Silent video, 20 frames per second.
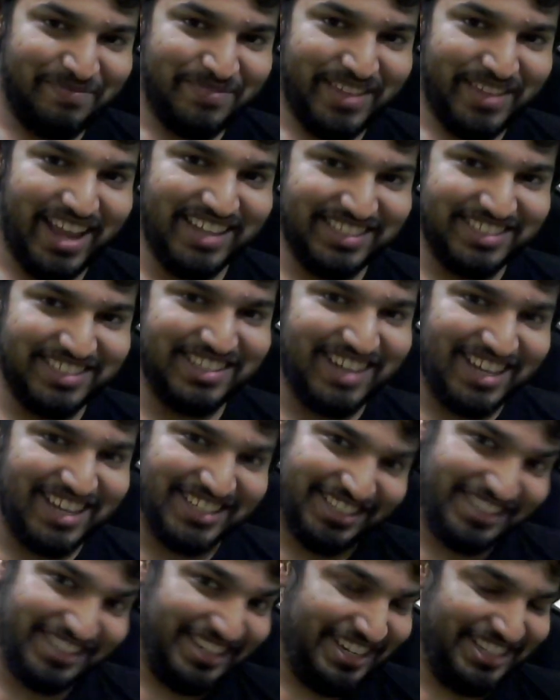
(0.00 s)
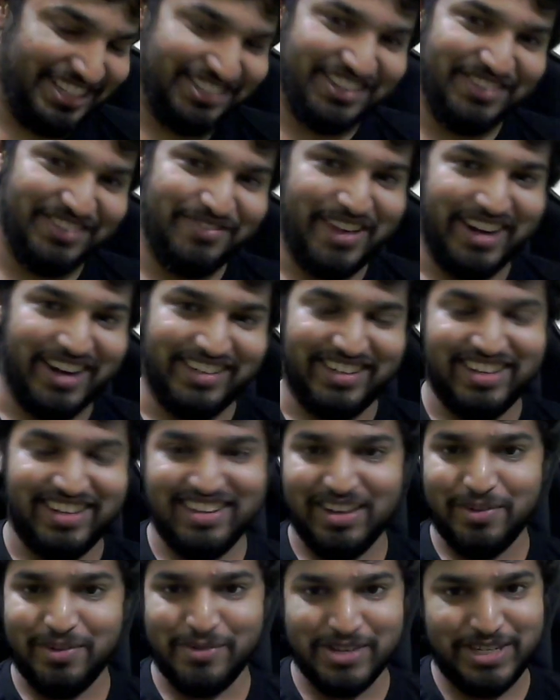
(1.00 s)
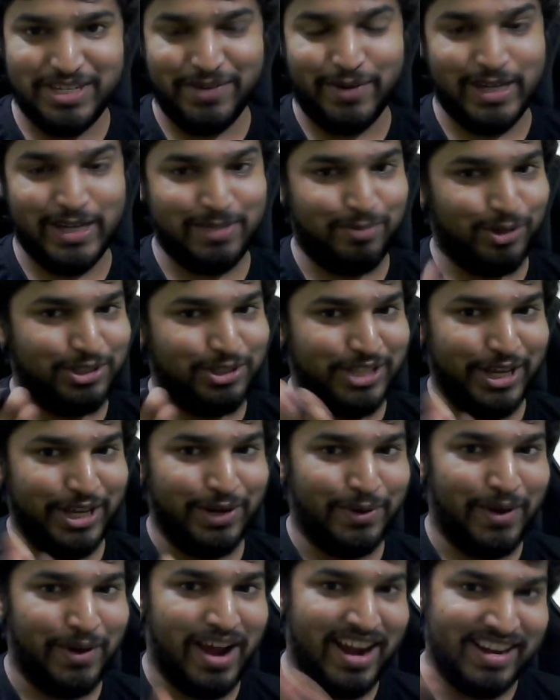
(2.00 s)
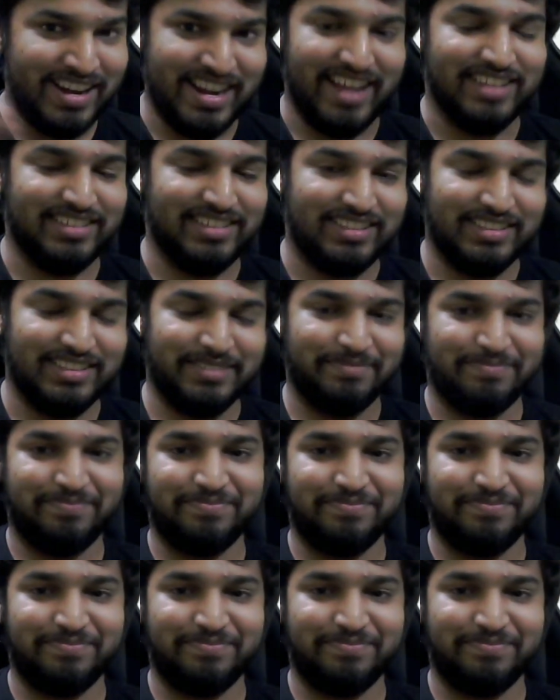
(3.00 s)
X is the largest integer, in fact, which divides both 0 and X.